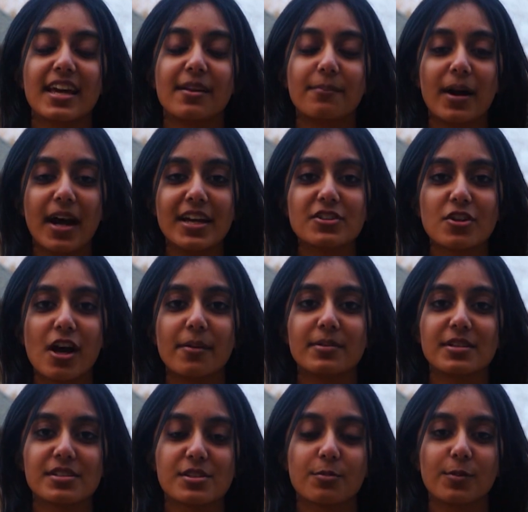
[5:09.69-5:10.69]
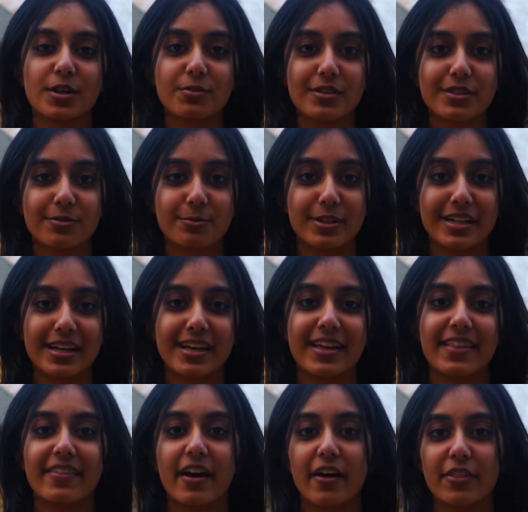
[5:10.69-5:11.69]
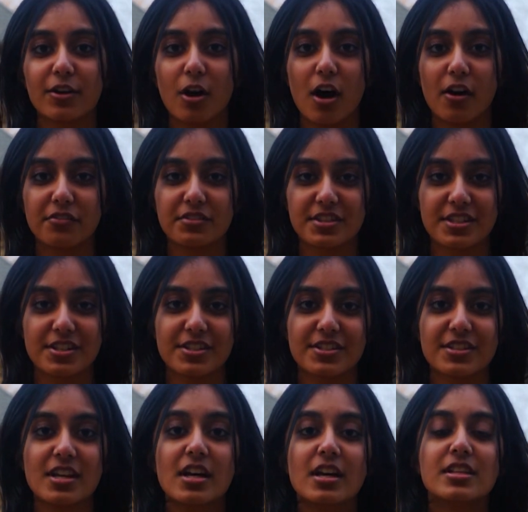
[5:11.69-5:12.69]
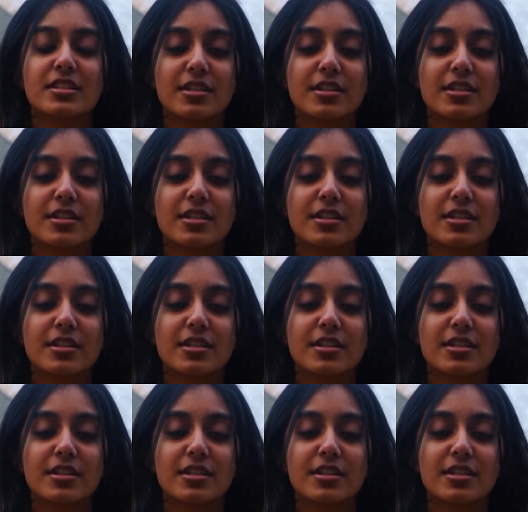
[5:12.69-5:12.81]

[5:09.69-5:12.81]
and my job is to work with RIA and the other officers